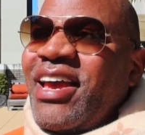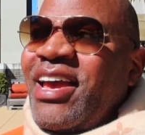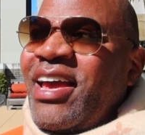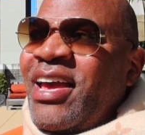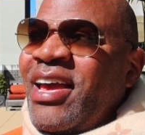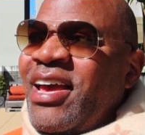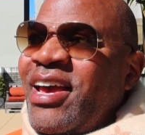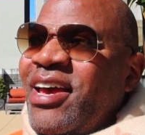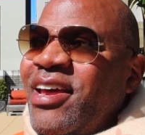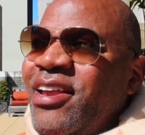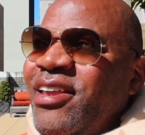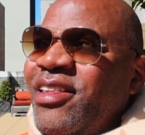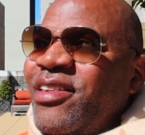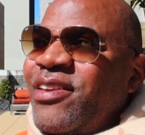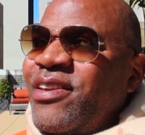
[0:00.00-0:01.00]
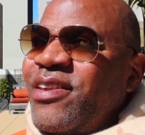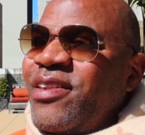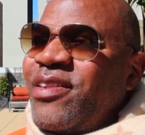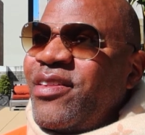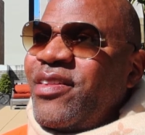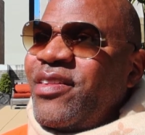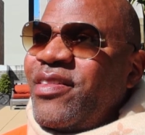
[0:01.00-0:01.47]
and
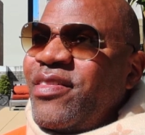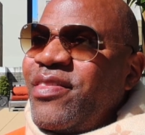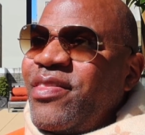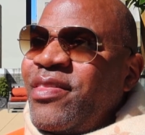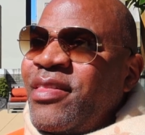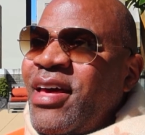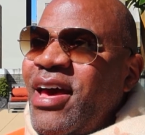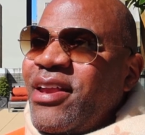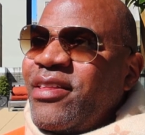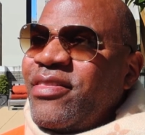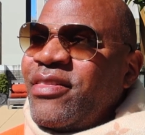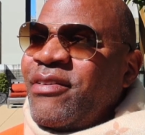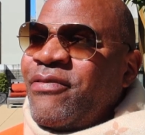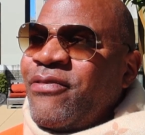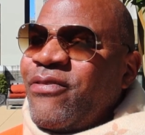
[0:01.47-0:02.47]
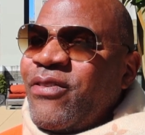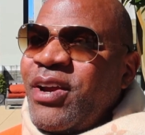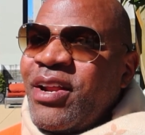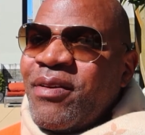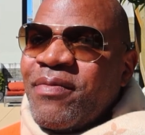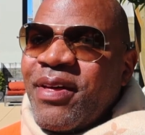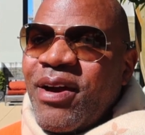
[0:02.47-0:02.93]
not the
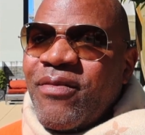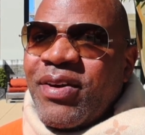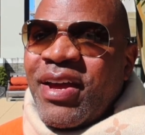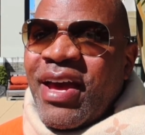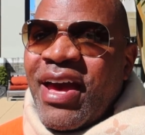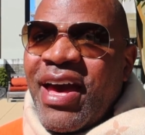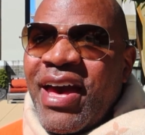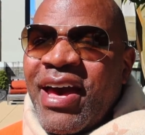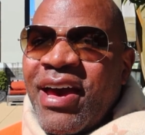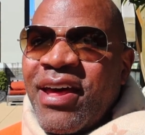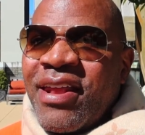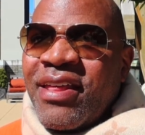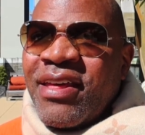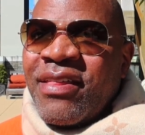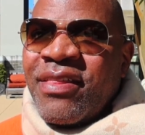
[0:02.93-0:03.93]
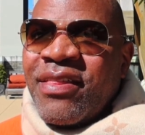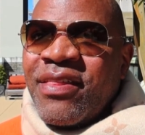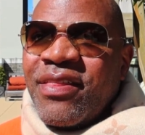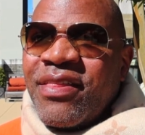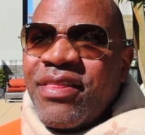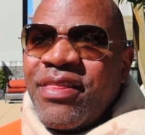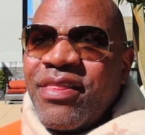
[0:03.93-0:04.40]
freedom that we had and
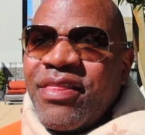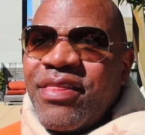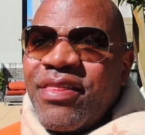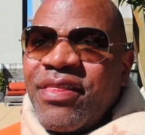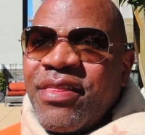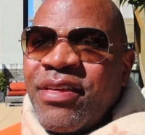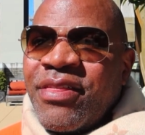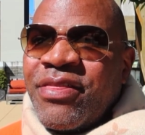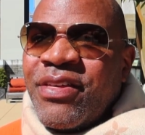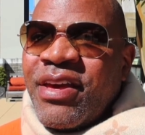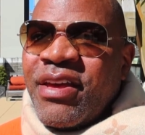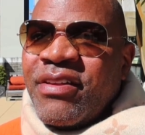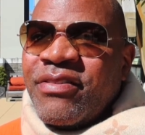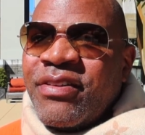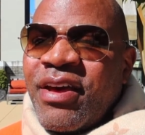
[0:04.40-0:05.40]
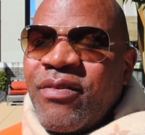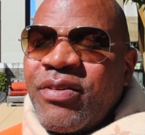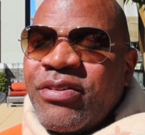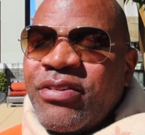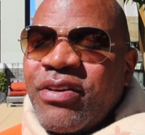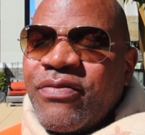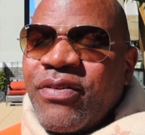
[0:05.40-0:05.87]
the things that we
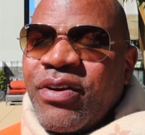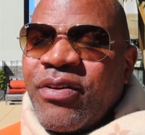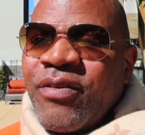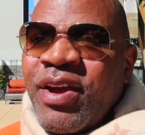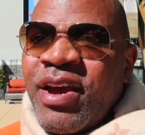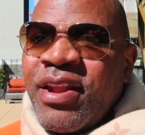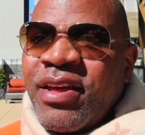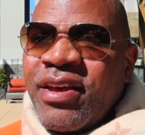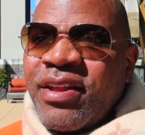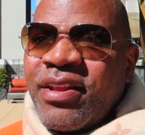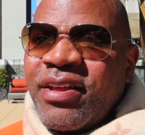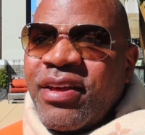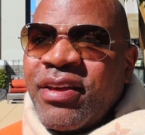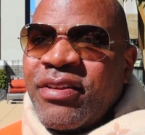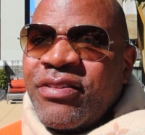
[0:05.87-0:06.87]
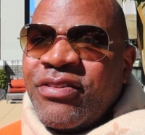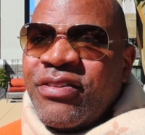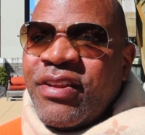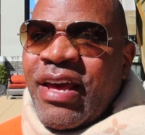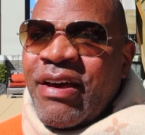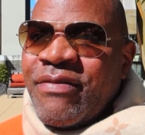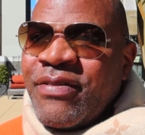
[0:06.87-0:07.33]
took for granted is
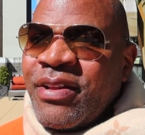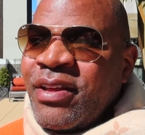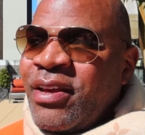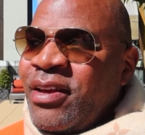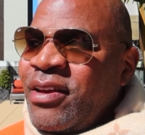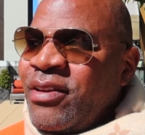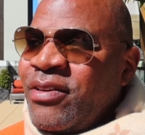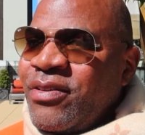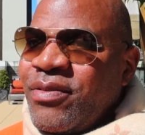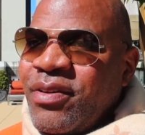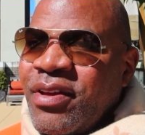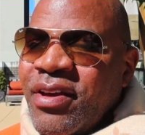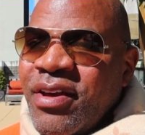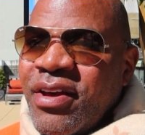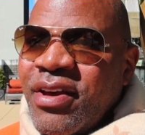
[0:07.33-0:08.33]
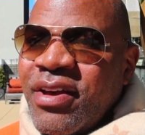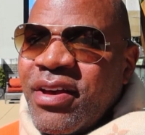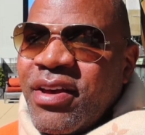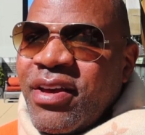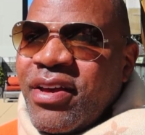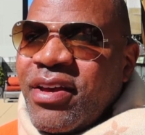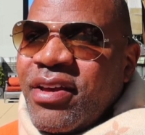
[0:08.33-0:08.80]
definitely,
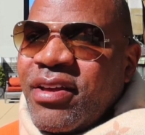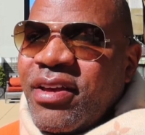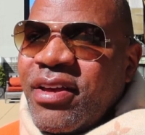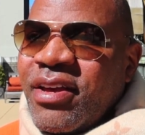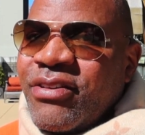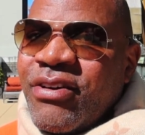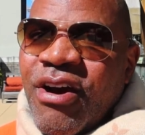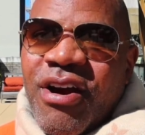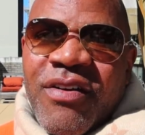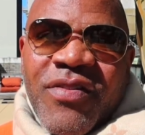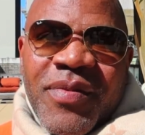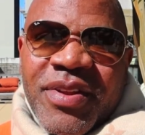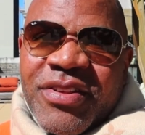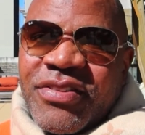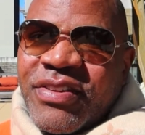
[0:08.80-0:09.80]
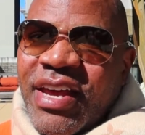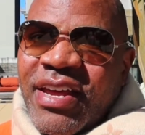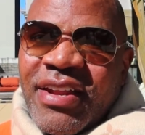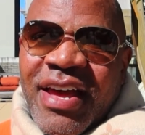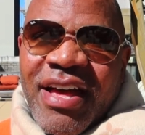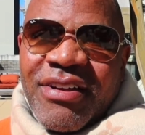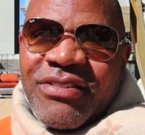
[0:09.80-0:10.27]
it's hard for me to stay
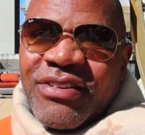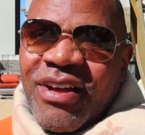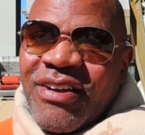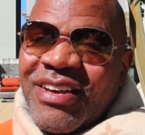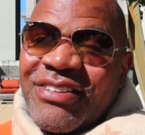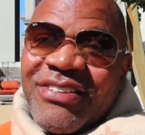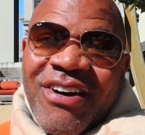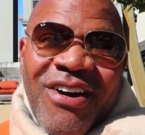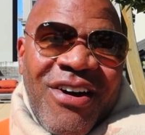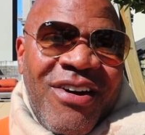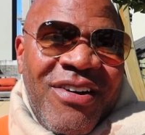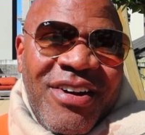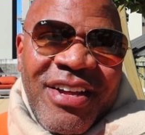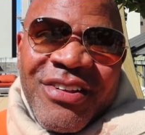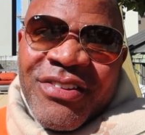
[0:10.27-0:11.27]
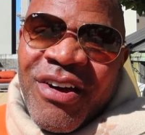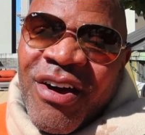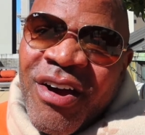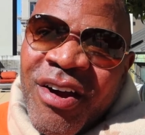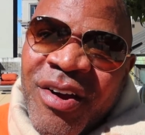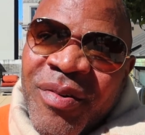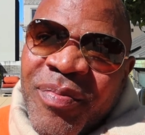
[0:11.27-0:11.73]
in the house, y'all. It's
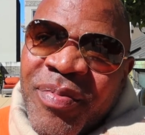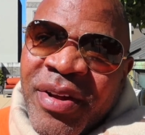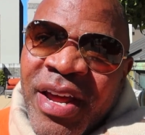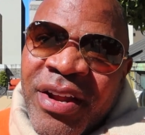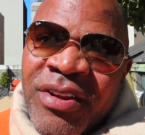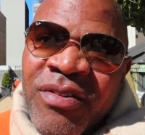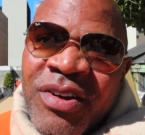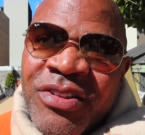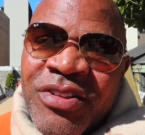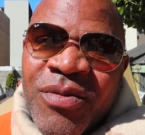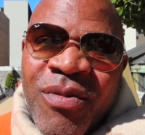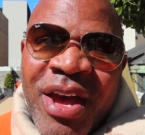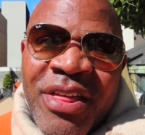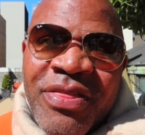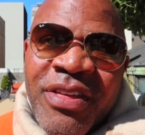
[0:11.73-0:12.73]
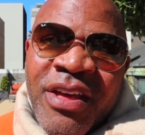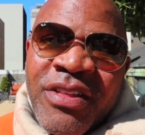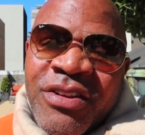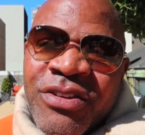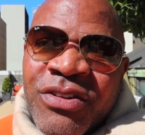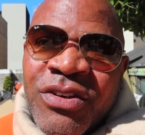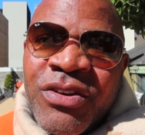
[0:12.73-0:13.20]
hard, but I know it's the right thing
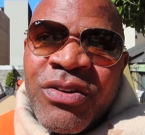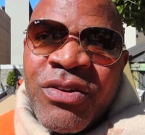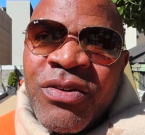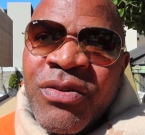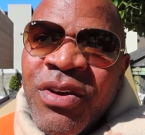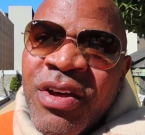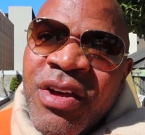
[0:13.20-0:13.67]
to do,